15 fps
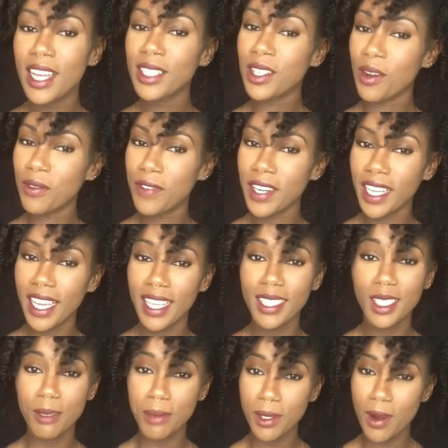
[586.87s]
Don't forget,
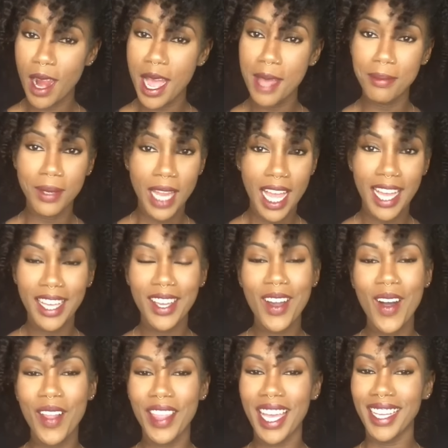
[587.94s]
subscribe, like,
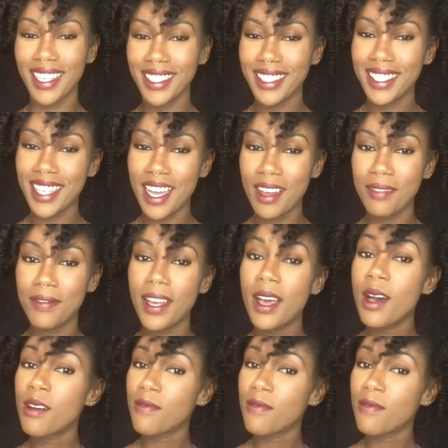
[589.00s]
all that good stuff.